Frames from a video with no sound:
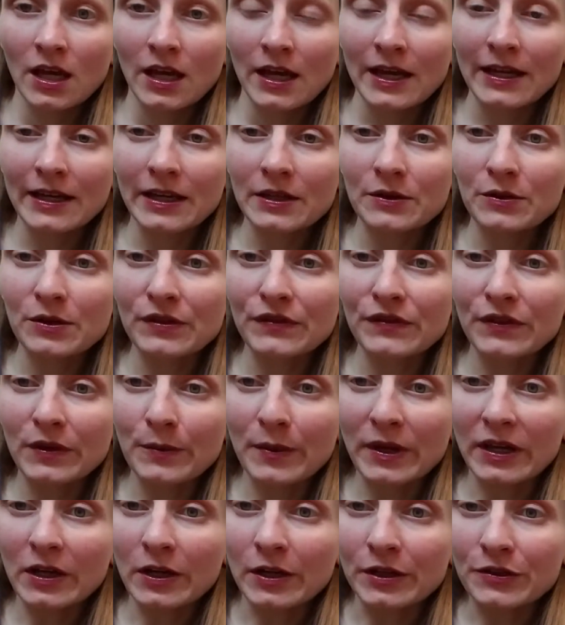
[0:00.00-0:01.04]
I gotta refill
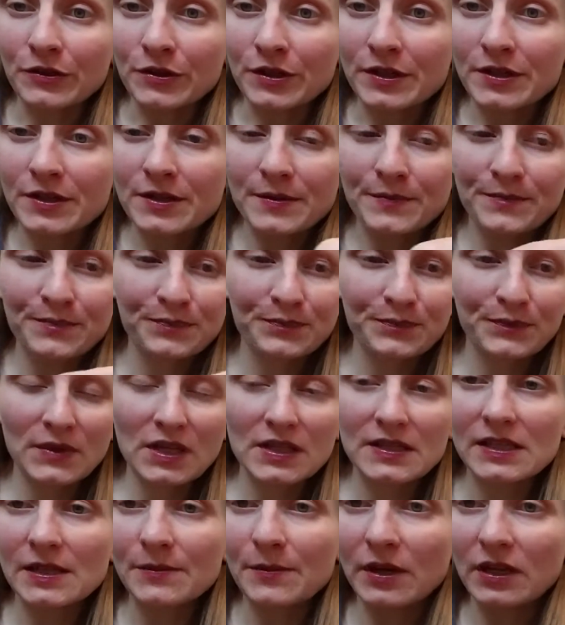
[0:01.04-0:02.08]
my cartridge
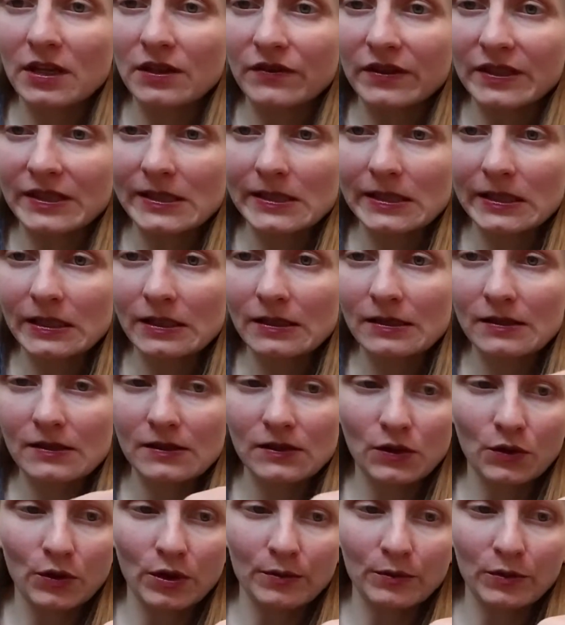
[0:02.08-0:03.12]
because I'm out of insulin,
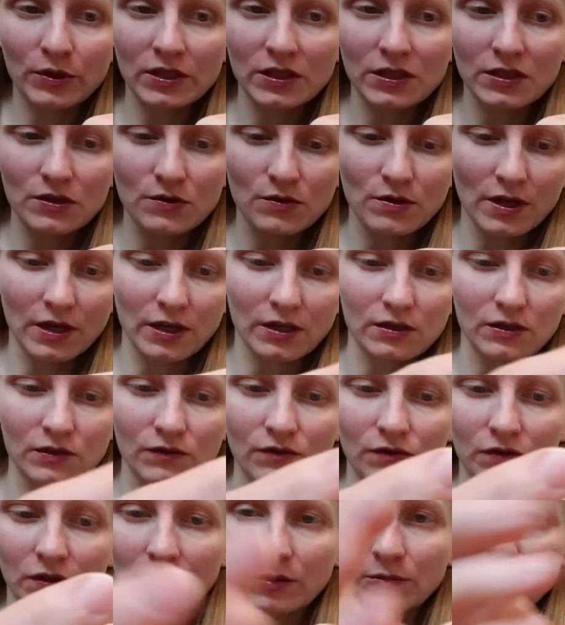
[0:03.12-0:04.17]
so I'm gonna do that on
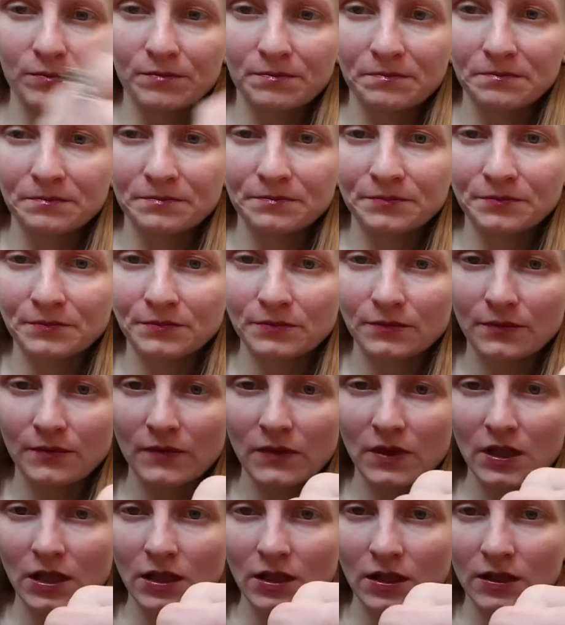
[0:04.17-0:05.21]
film.
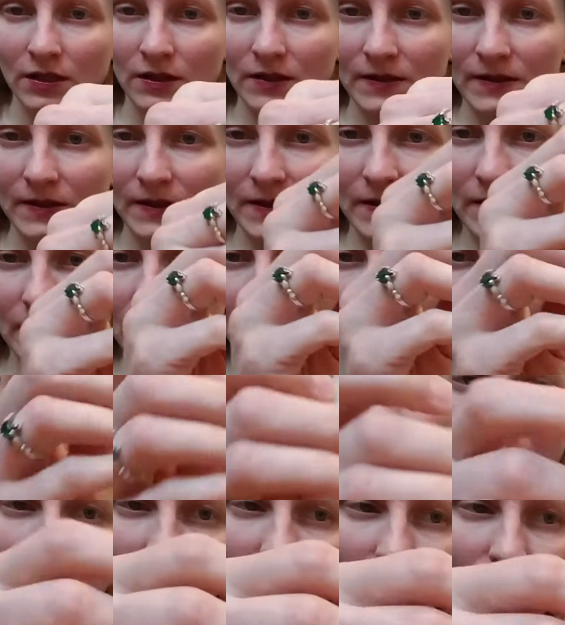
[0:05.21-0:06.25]
This is
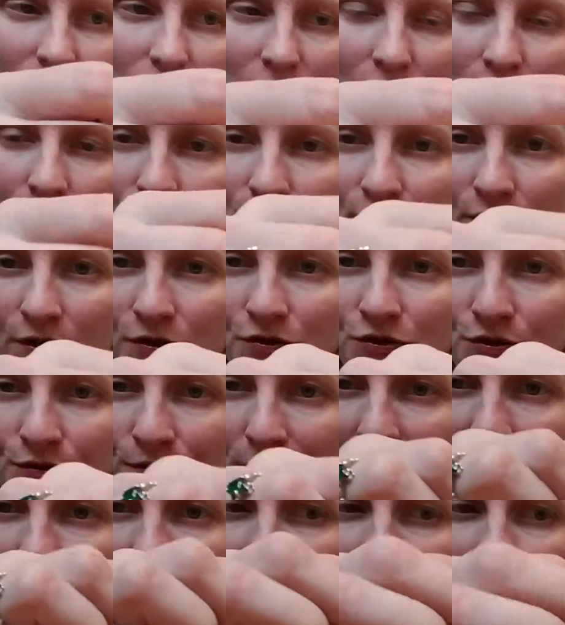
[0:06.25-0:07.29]
the cartridge or
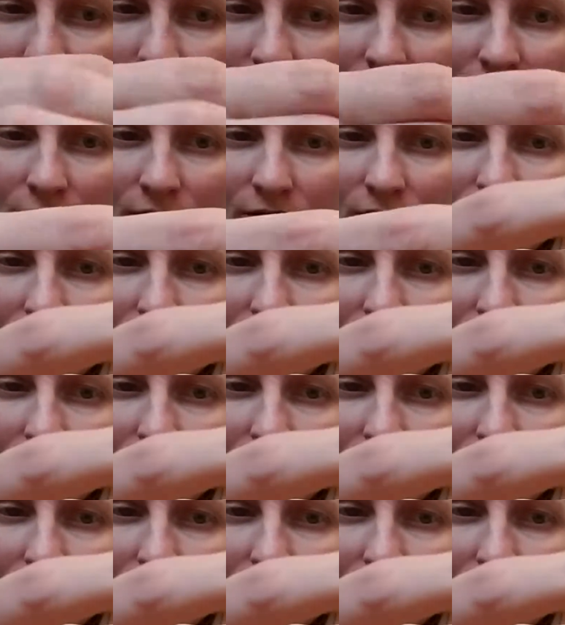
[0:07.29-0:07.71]
reservoir.